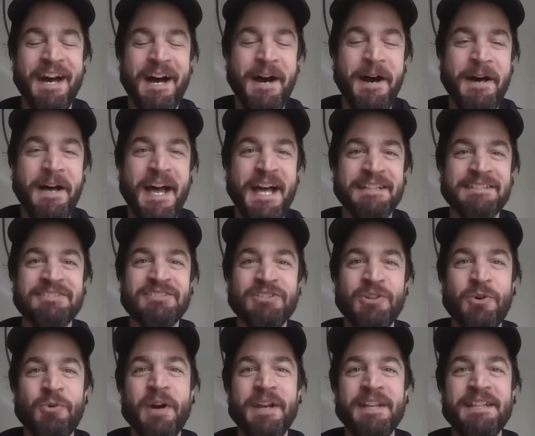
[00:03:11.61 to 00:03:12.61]
Uh, and
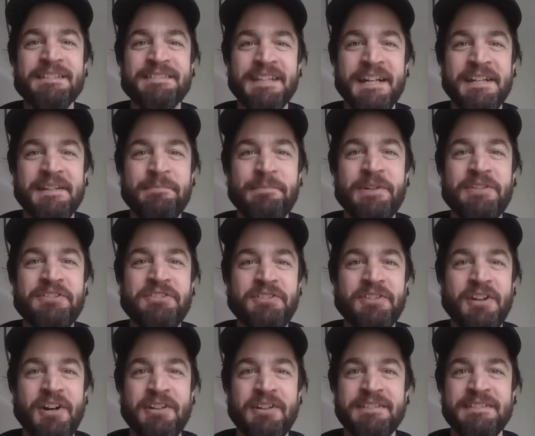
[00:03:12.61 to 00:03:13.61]
so what he's done in
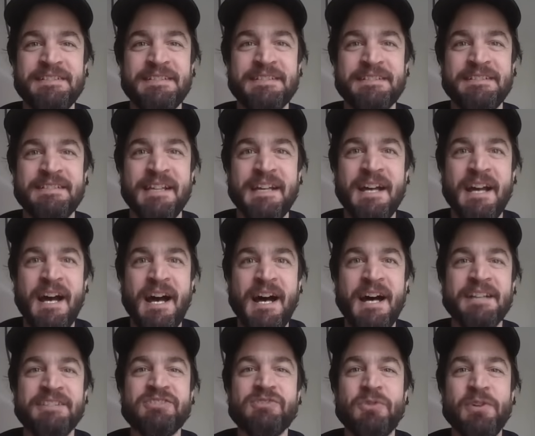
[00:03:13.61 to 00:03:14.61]
Montreal is he's
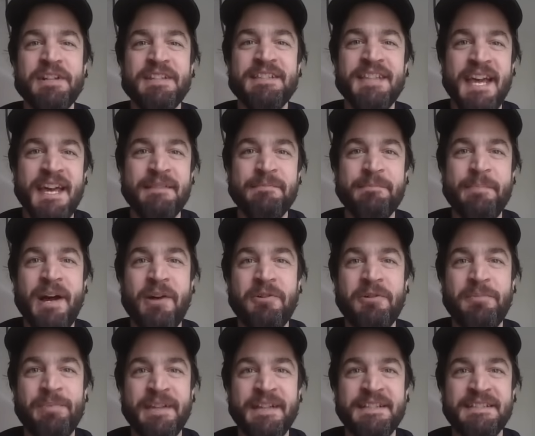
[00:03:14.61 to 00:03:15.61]
Uh, scored ten
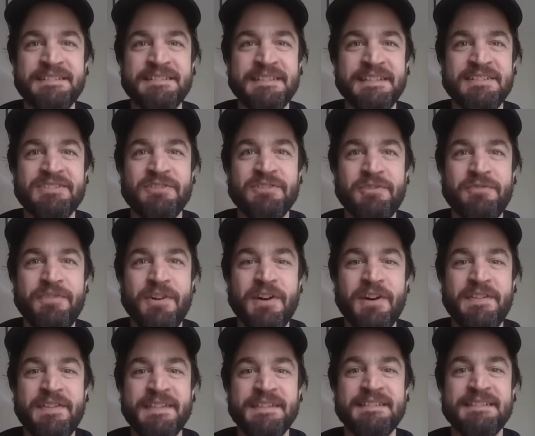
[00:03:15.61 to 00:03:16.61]
power play assists so
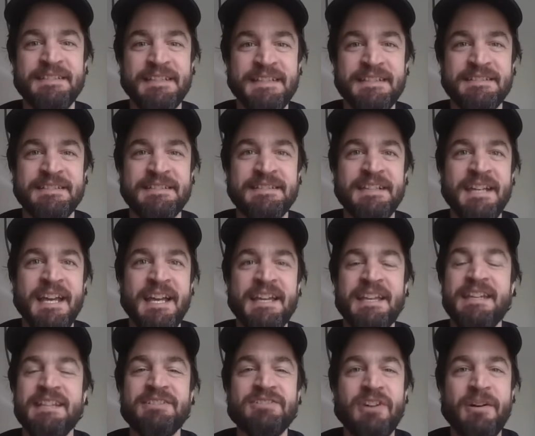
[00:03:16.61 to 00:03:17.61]
far this season.
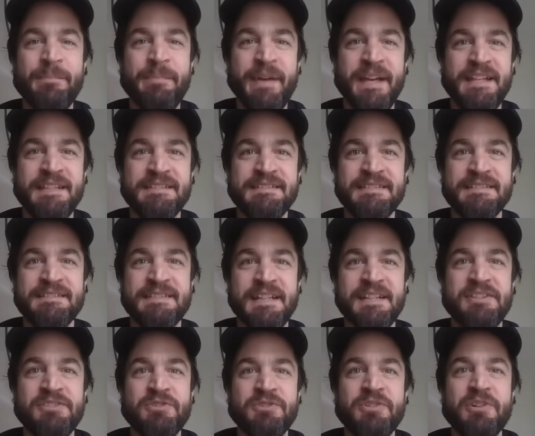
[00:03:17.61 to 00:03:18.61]
He's on pace to set
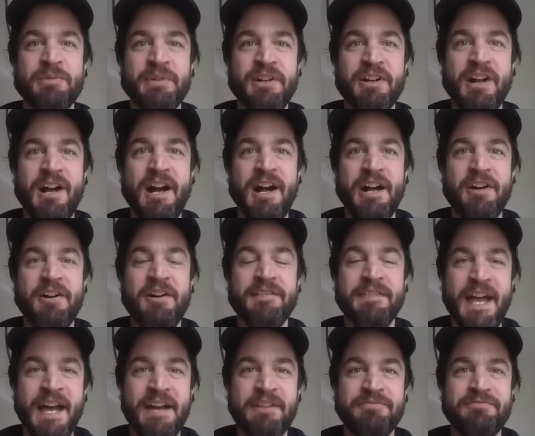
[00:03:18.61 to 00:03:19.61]
a new career high
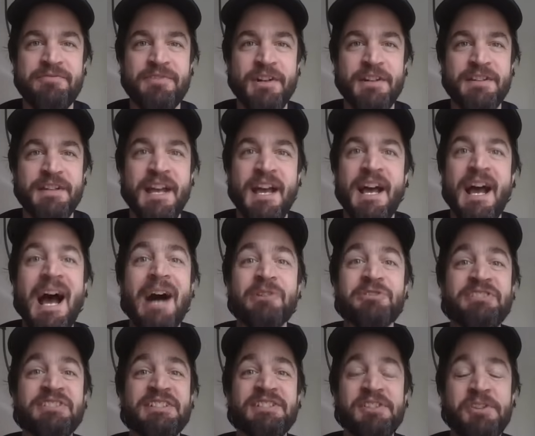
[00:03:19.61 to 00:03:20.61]
on that front. How
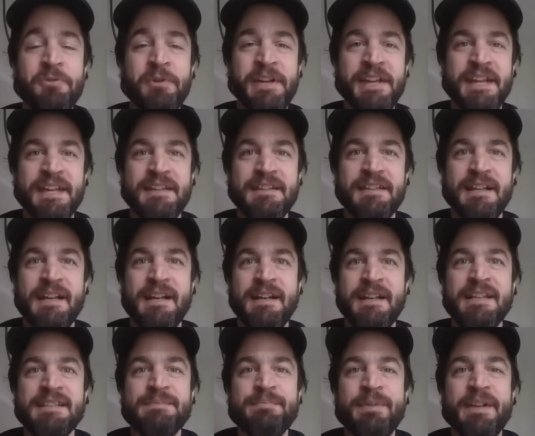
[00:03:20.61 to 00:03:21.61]
is he doing it?
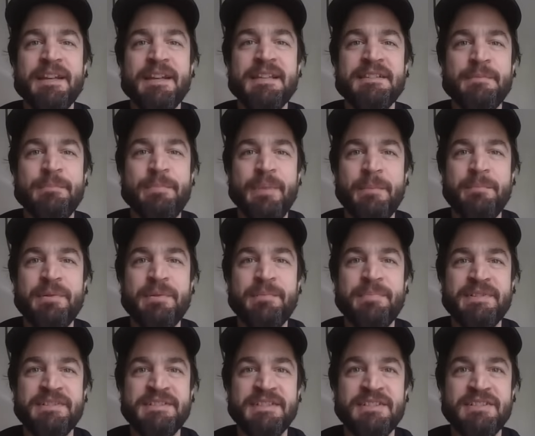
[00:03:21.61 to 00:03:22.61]
He's playing in the bumper
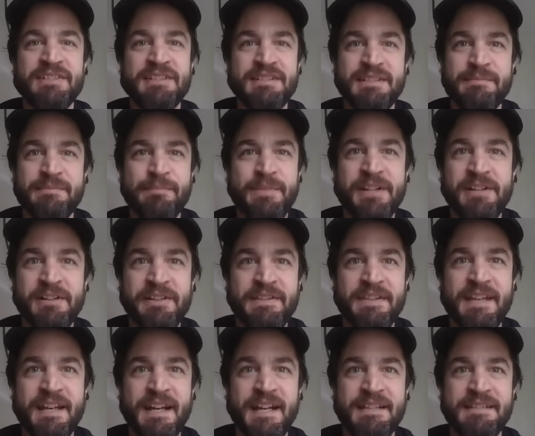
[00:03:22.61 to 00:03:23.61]
position, middle of
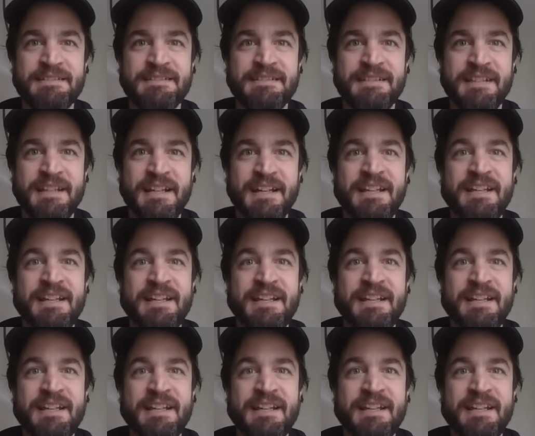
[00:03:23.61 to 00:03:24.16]
the ice.